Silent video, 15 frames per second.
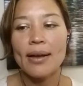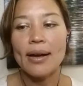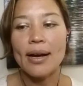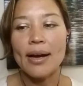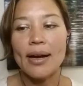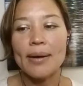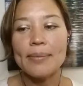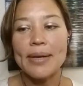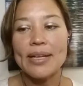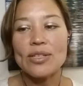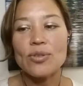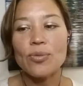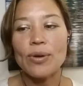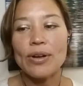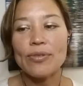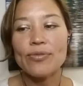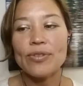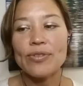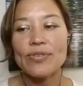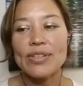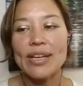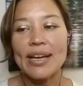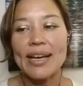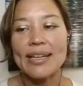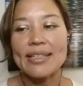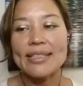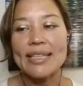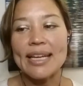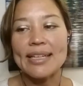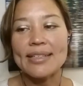At 12:50, I had a
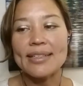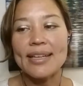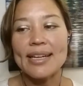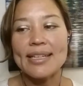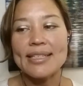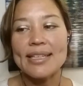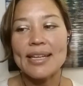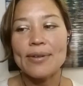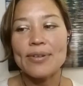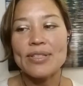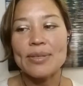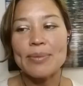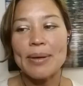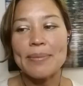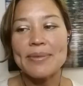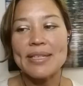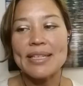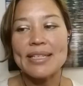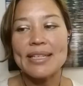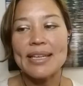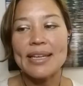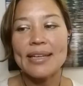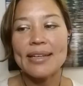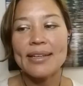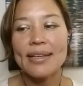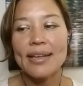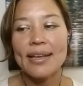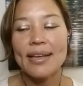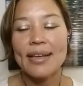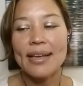dandelion tea with some MCT,
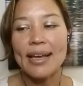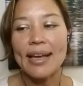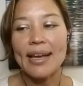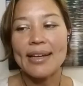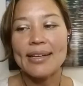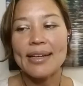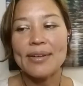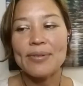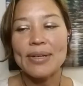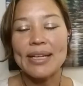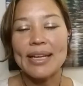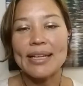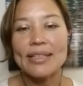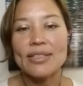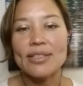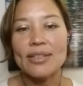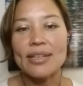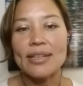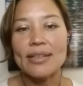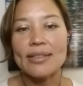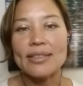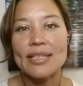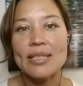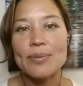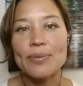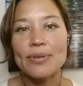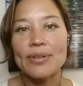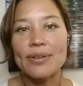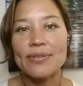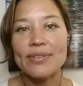and I went ahead and took a
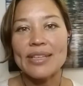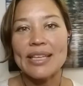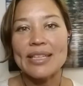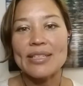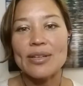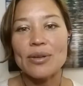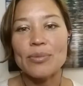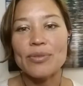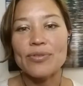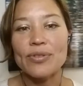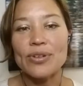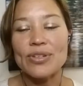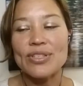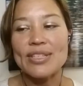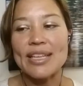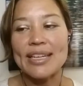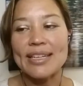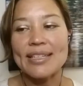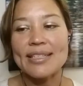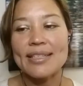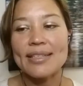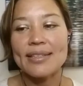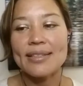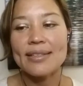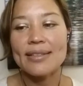teaspoon of keto before 6.